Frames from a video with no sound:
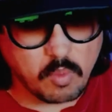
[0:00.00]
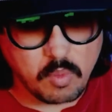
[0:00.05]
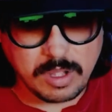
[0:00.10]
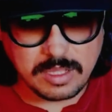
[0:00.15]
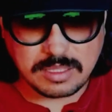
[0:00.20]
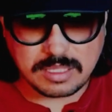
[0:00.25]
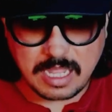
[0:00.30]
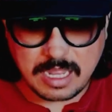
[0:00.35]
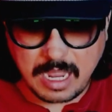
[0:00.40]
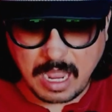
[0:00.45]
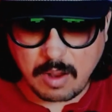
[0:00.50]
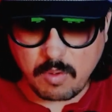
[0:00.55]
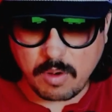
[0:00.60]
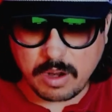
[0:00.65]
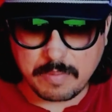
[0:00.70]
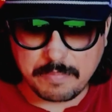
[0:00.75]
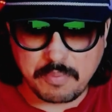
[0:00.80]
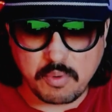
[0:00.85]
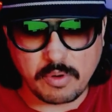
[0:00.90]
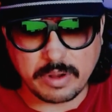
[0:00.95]
But one thing I
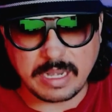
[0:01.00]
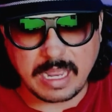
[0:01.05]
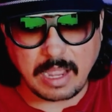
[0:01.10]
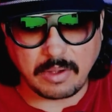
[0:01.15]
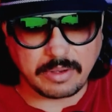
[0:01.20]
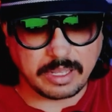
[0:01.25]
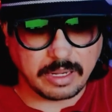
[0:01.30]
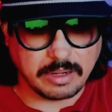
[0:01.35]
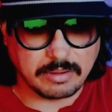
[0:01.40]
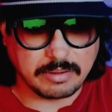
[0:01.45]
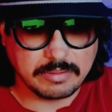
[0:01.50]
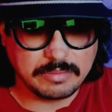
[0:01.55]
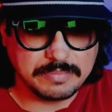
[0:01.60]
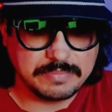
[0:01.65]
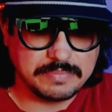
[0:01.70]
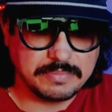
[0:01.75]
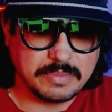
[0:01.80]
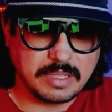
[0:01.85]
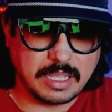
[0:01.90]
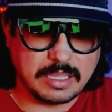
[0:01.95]
want to point out here,
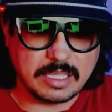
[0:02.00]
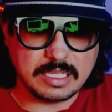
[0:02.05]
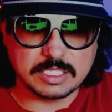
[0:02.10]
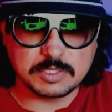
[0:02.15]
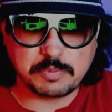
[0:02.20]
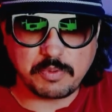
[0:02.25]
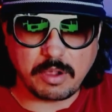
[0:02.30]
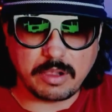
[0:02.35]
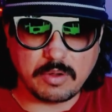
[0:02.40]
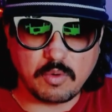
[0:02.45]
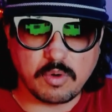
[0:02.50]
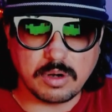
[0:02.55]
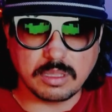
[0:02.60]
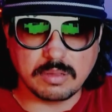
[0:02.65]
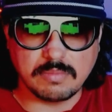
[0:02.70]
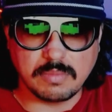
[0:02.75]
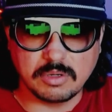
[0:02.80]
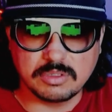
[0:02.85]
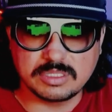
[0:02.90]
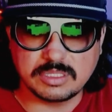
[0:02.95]
and this is probably
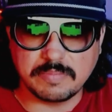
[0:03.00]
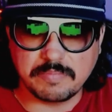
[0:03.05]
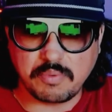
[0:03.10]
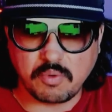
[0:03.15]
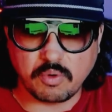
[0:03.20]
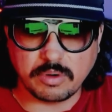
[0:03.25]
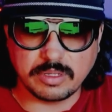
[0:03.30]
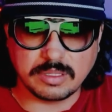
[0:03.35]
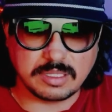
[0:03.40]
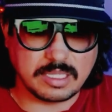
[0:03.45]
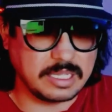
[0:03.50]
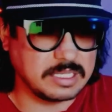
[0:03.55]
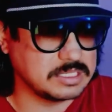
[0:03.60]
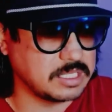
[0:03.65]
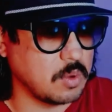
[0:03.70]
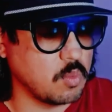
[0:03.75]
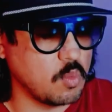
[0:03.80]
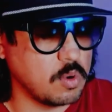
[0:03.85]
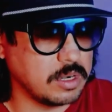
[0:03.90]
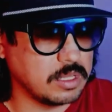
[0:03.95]
one of the most important
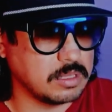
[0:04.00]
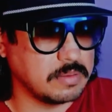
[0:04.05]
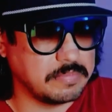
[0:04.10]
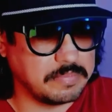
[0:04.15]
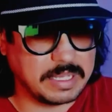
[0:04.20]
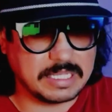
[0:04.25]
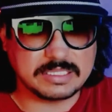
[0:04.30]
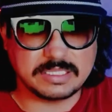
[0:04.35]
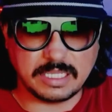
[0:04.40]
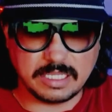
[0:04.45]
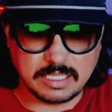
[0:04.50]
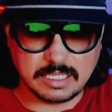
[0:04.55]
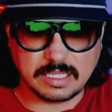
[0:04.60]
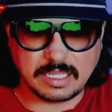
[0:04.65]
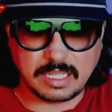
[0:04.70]
things and one of the best